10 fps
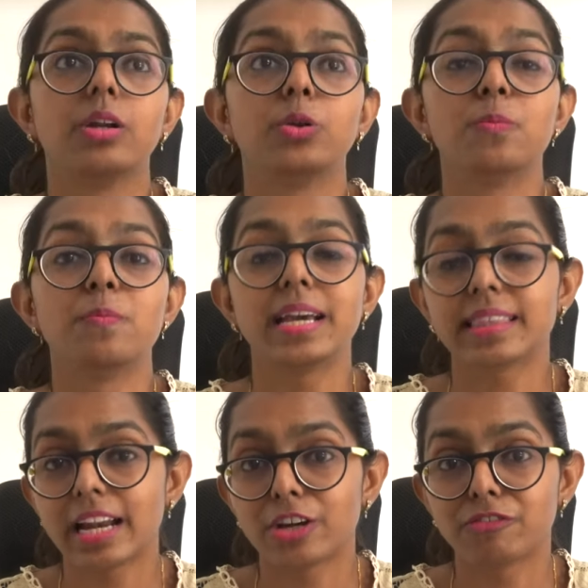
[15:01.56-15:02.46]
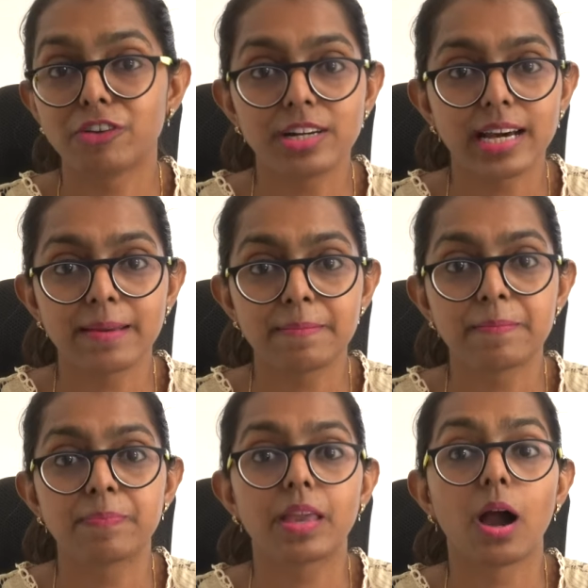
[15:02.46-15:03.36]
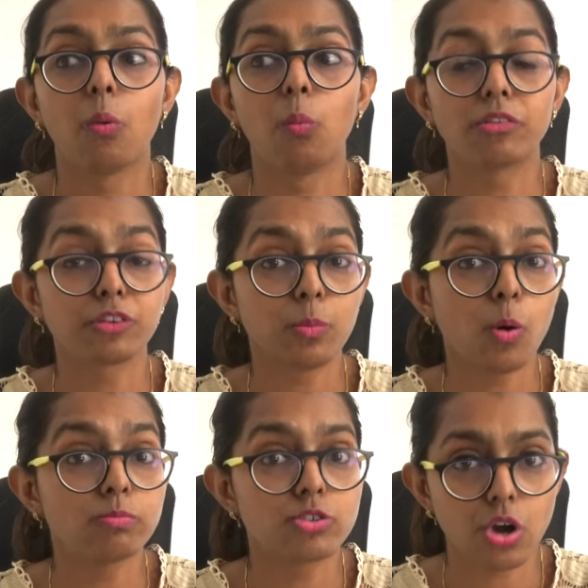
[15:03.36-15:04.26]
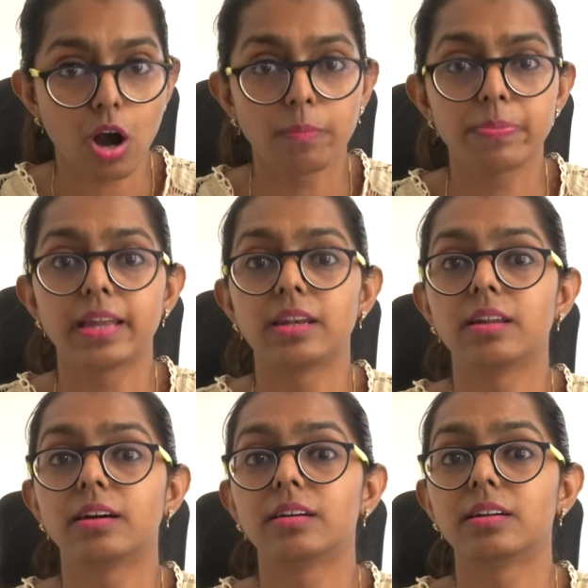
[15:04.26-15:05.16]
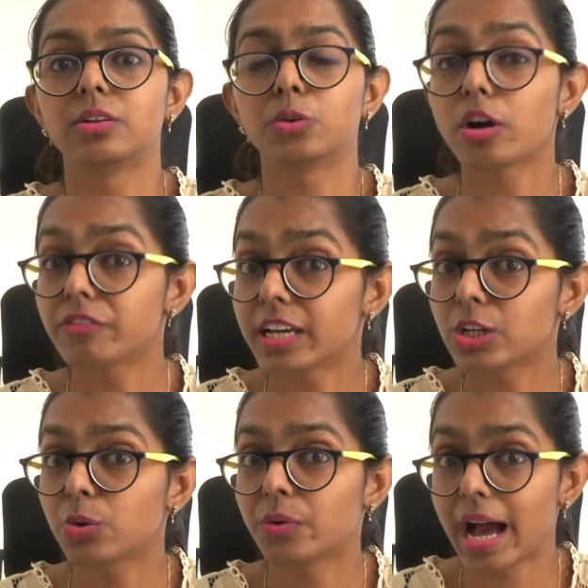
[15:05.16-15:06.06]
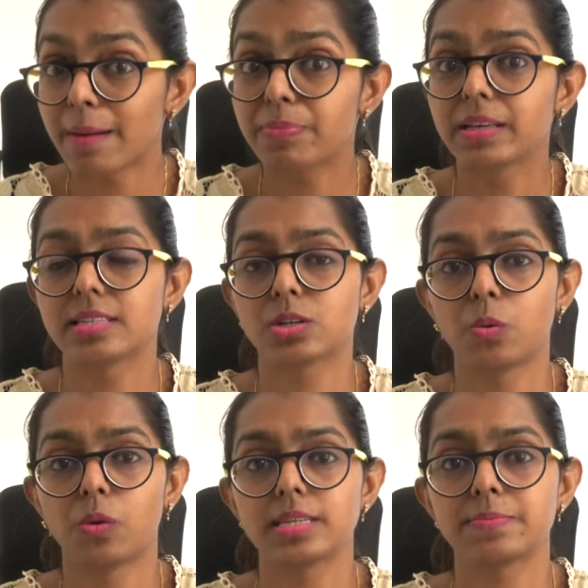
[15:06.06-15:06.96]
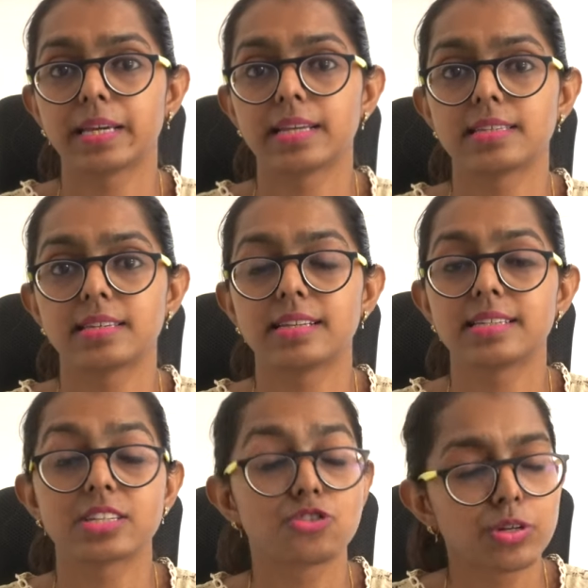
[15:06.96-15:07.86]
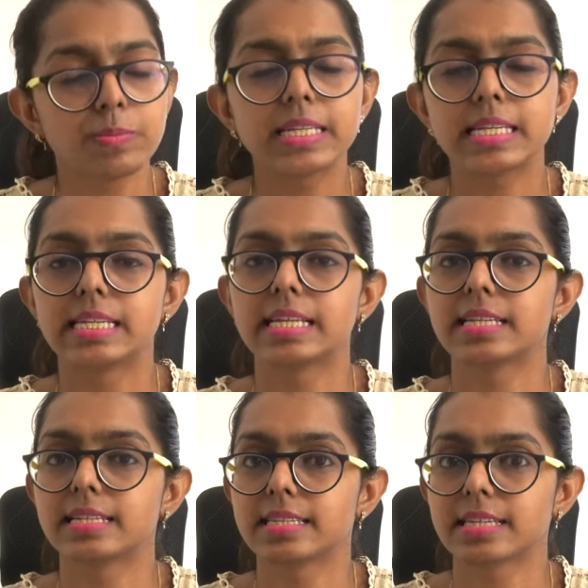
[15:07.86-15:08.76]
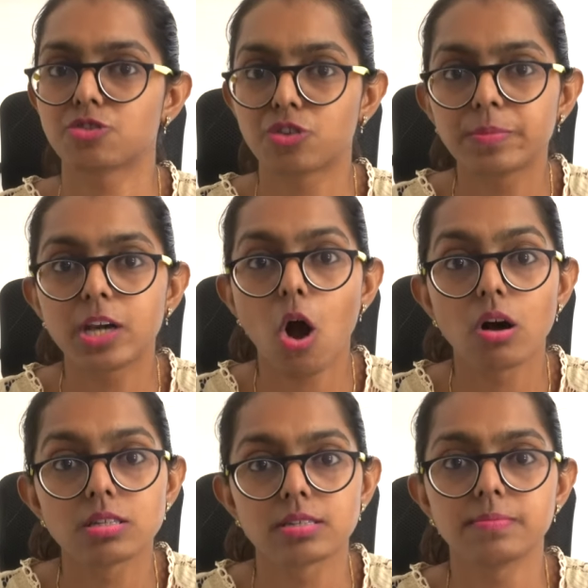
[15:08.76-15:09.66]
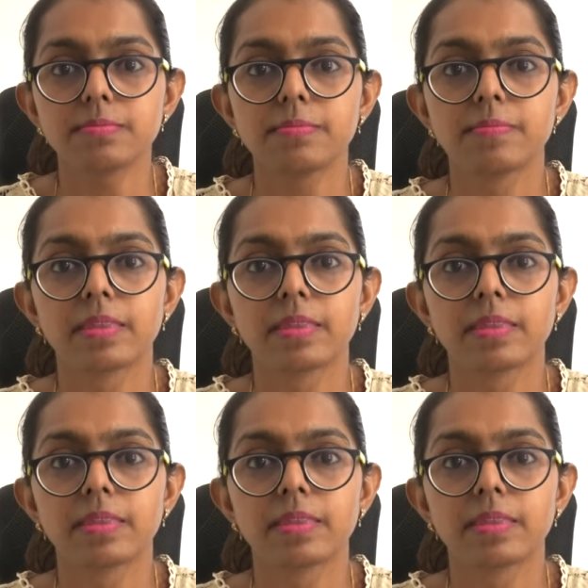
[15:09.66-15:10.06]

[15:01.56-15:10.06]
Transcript: to make that your full-time work from home job, then do not forget to grab this course because it is extremely detailed, it is extremely awesome.